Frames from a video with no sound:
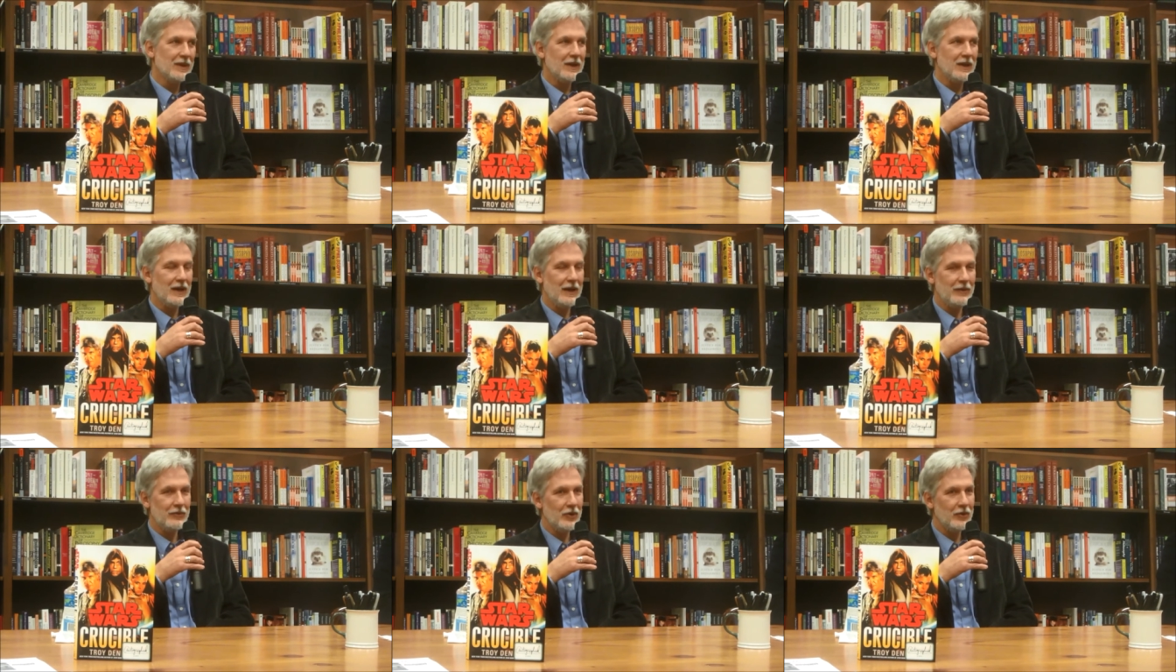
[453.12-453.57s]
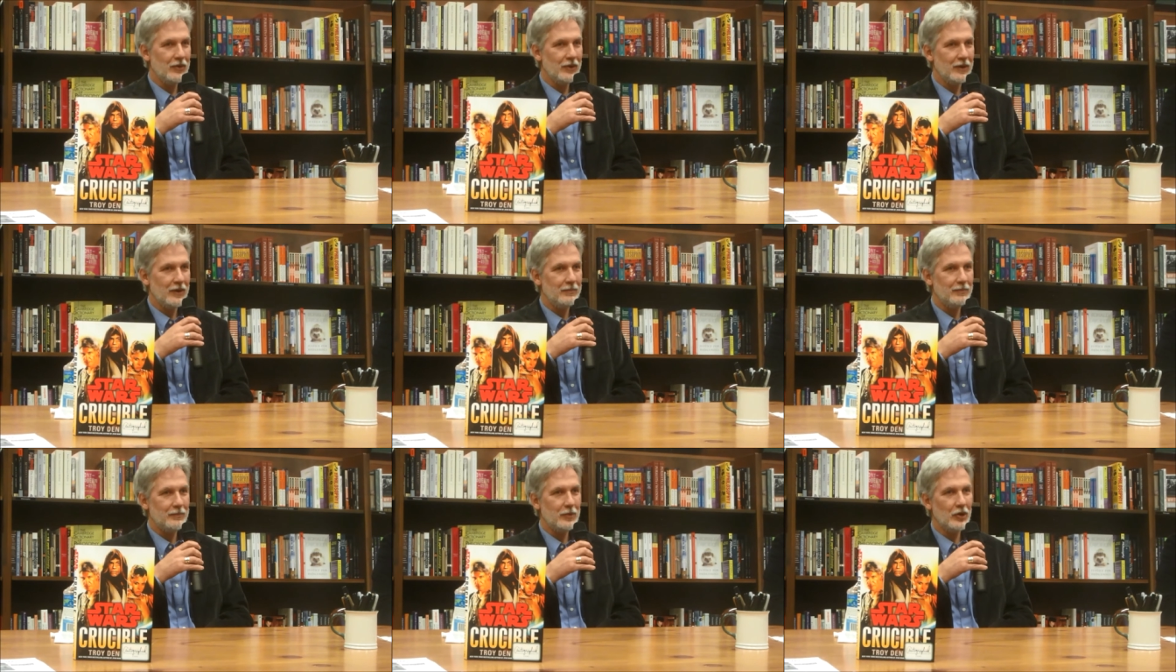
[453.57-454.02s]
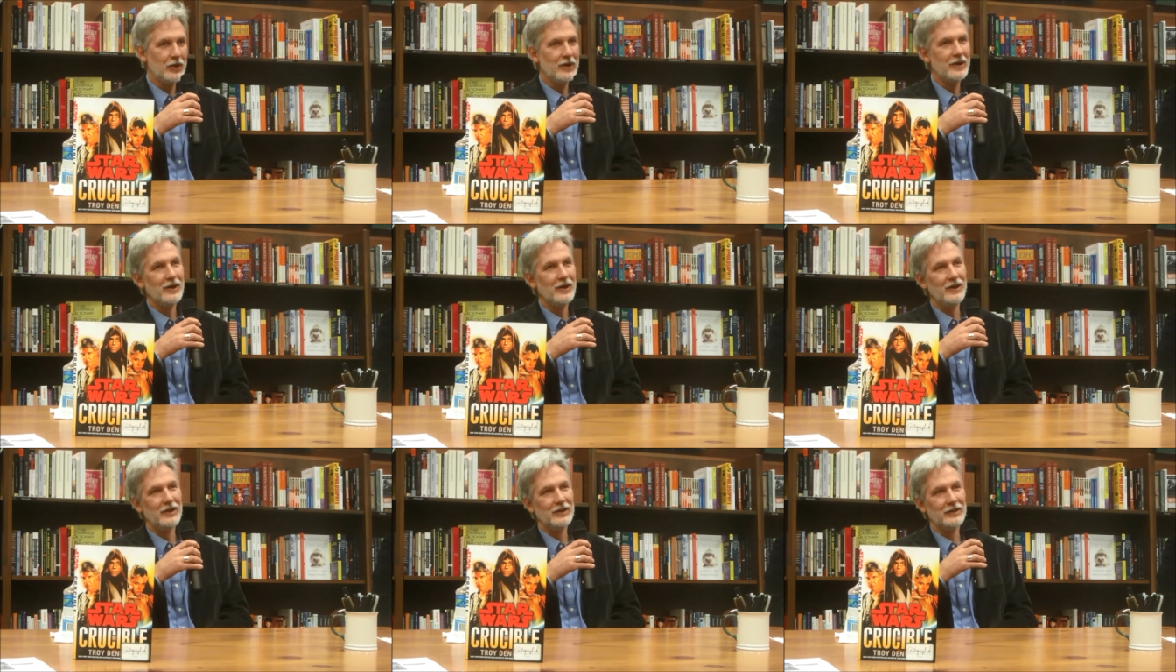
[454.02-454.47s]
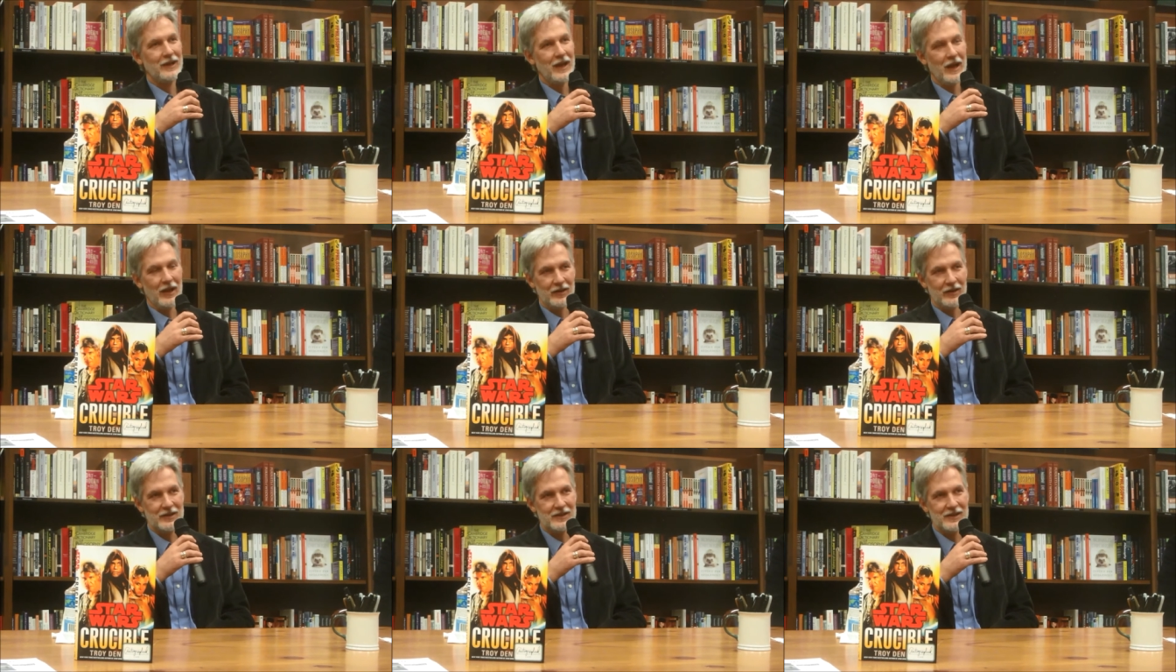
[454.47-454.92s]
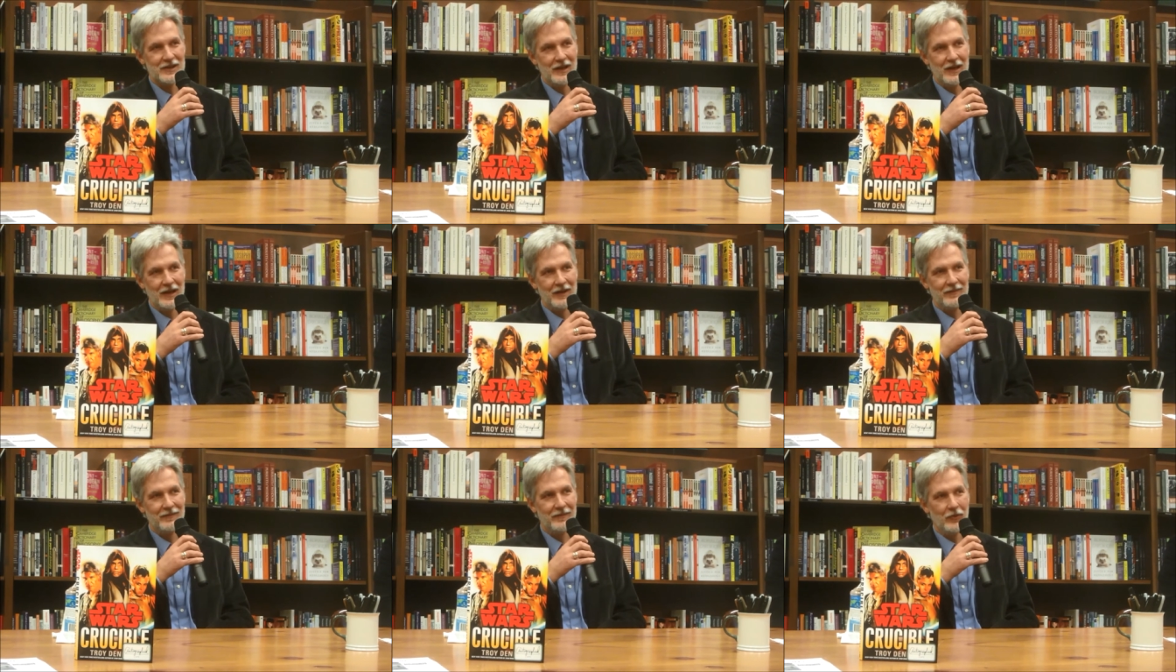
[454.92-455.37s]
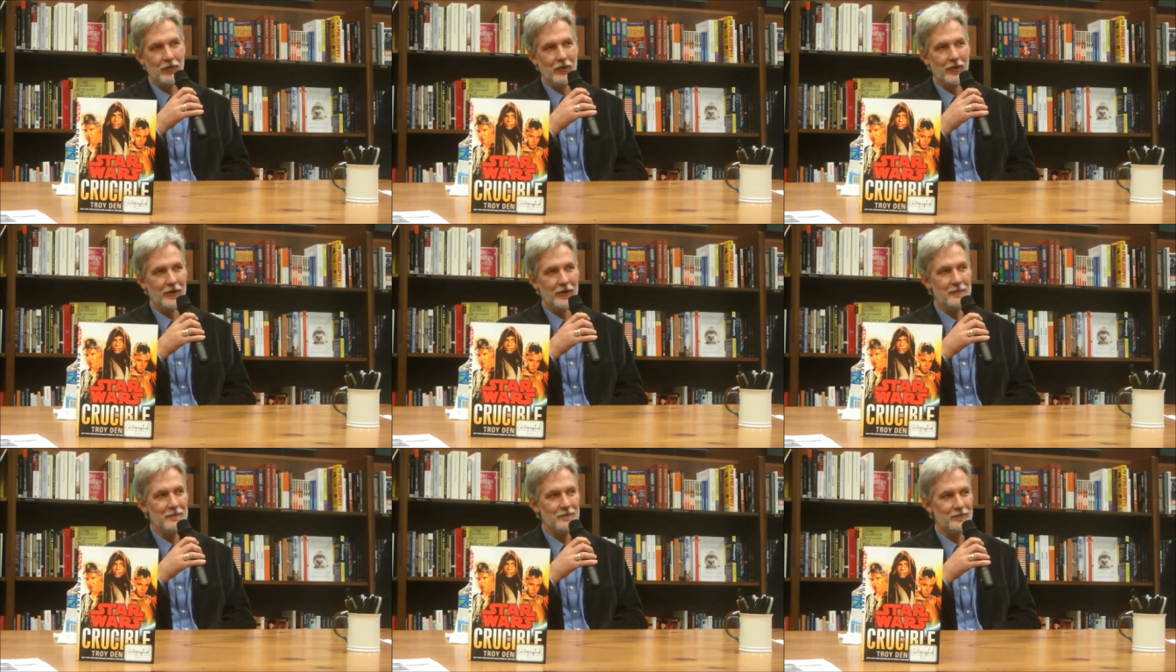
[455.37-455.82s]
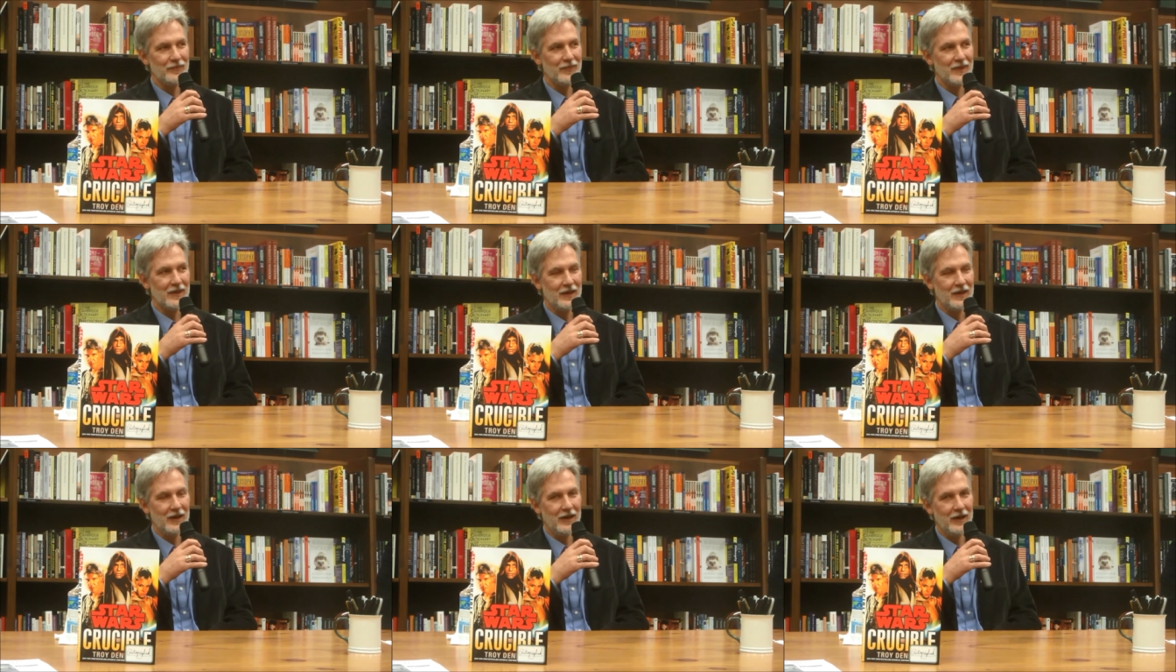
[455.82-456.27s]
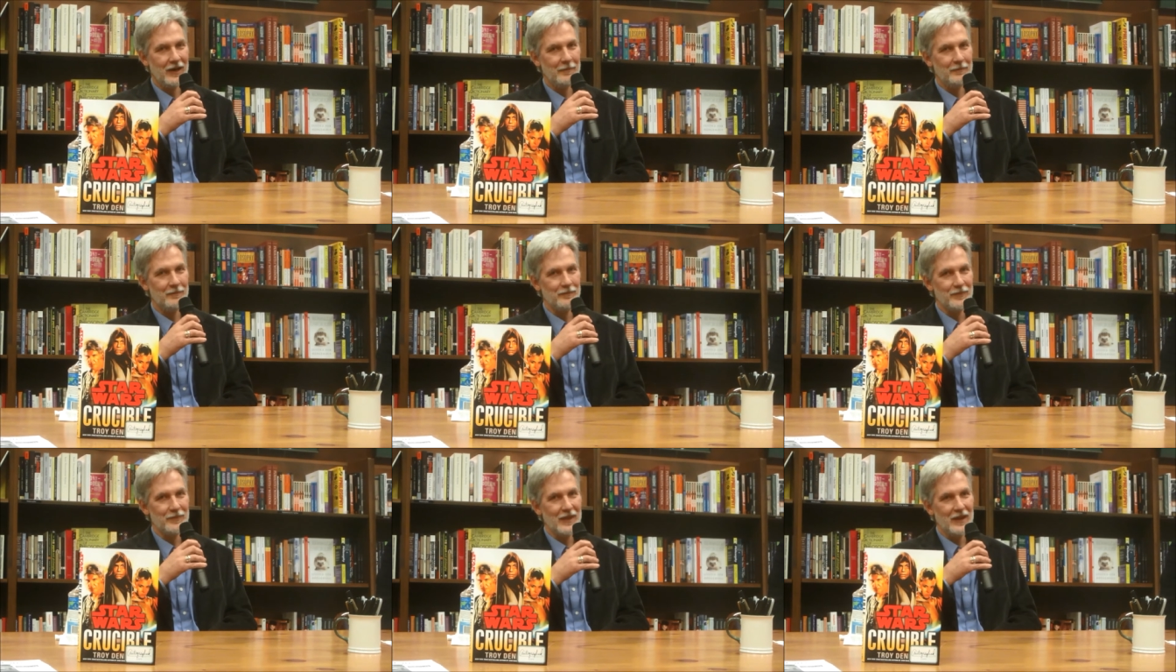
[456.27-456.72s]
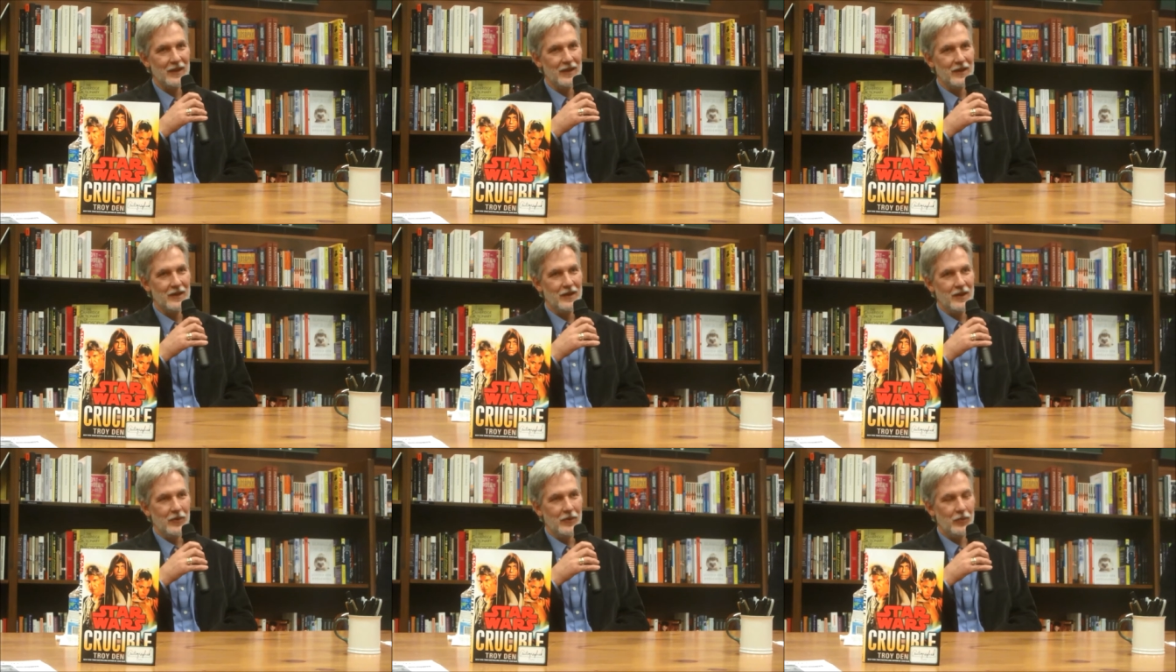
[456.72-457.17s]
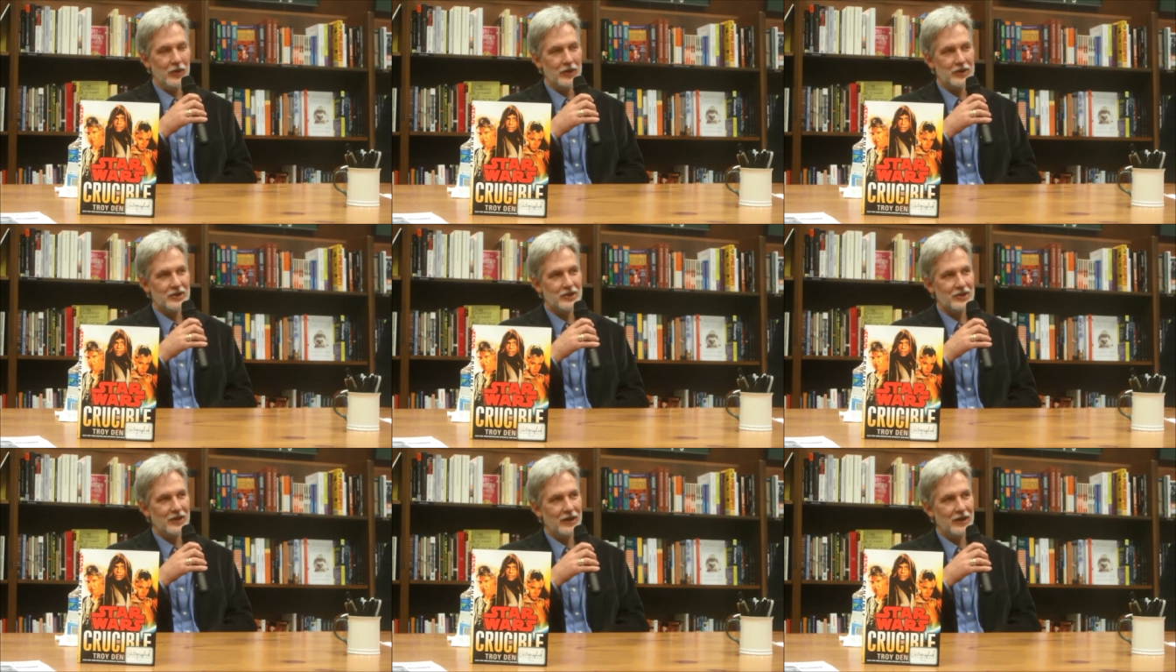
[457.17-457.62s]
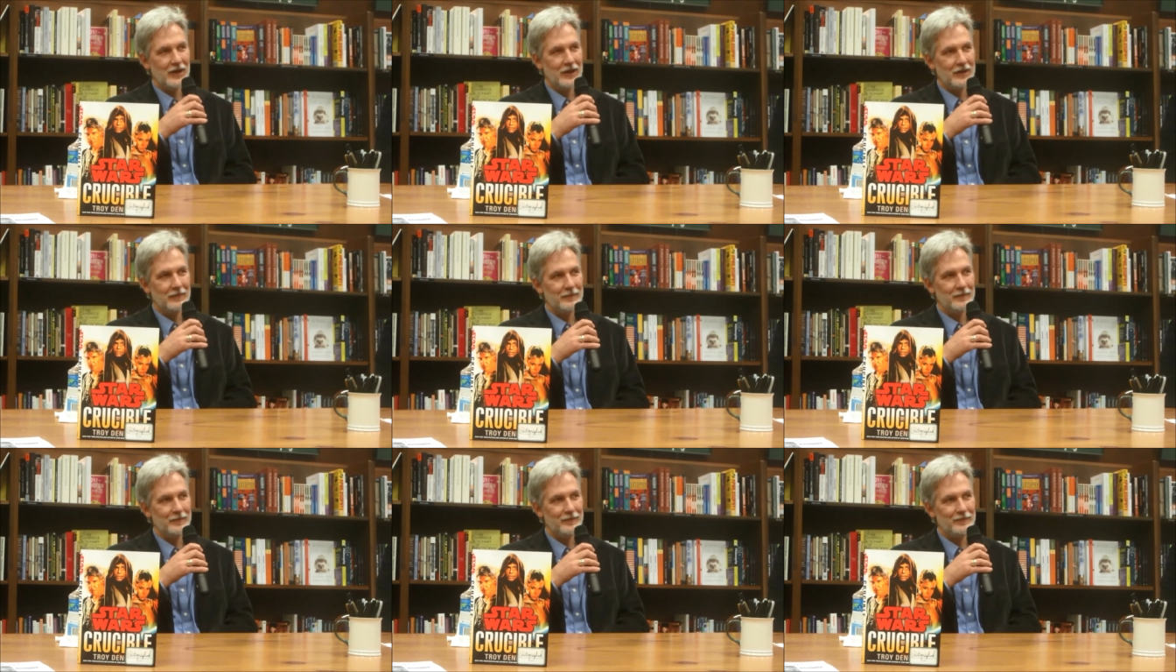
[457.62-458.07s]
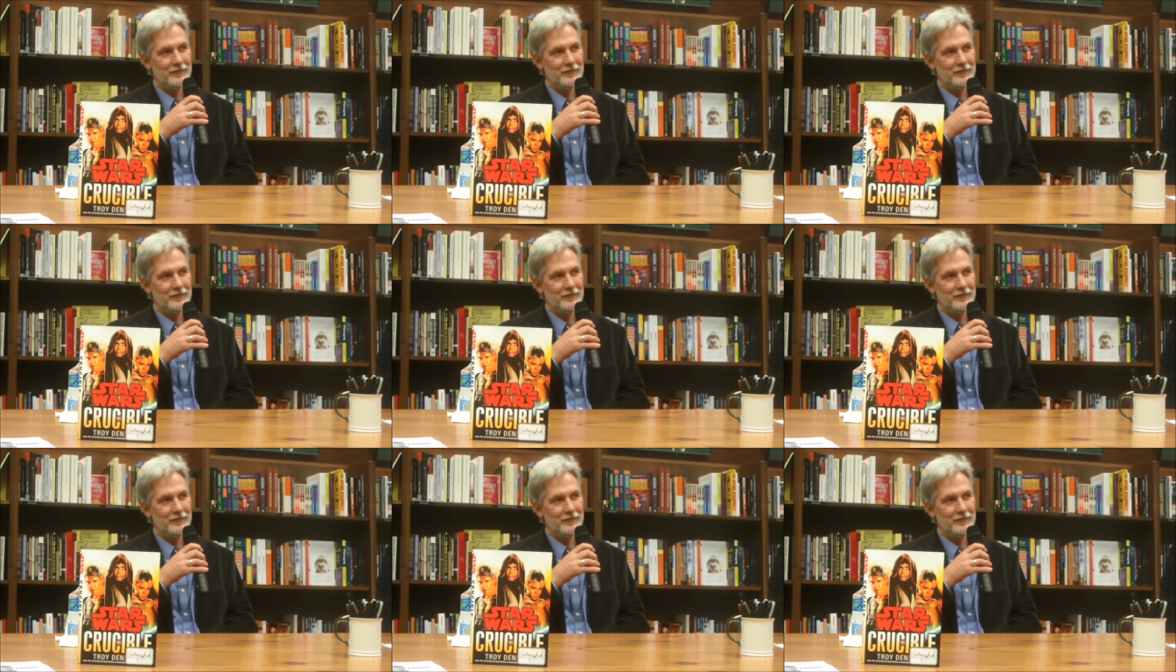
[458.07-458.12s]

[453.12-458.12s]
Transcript: And I wrote a book called Galaxy Guide 4, um, which uh,